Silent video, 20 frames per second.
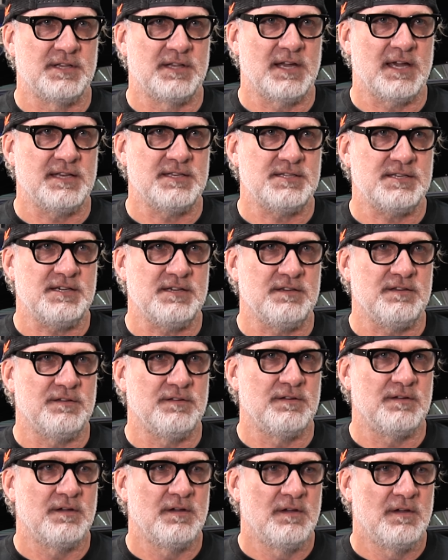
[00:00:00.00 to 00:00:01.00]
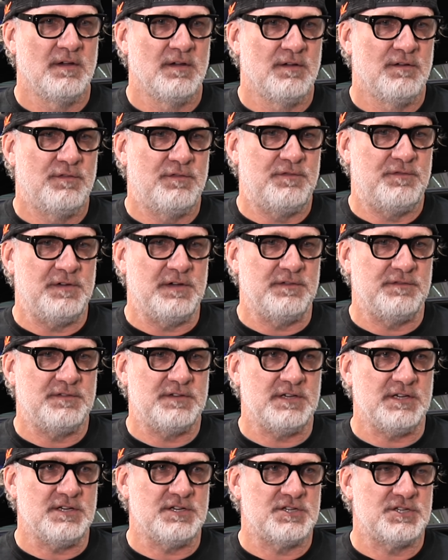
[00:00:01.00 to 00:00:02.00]

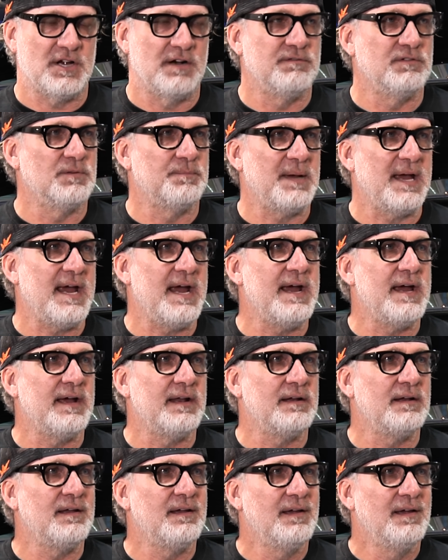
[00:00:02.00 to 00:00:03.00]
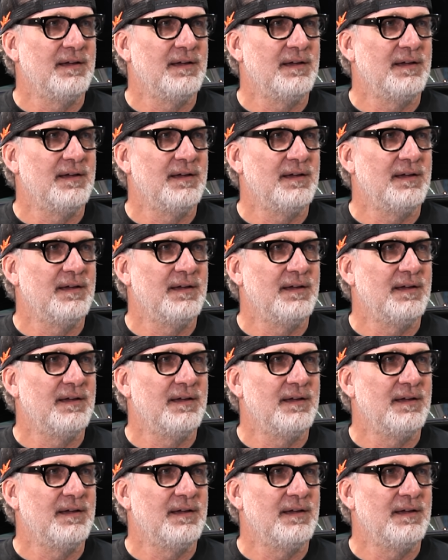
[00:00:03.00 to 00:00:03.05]
1950 shovel pan.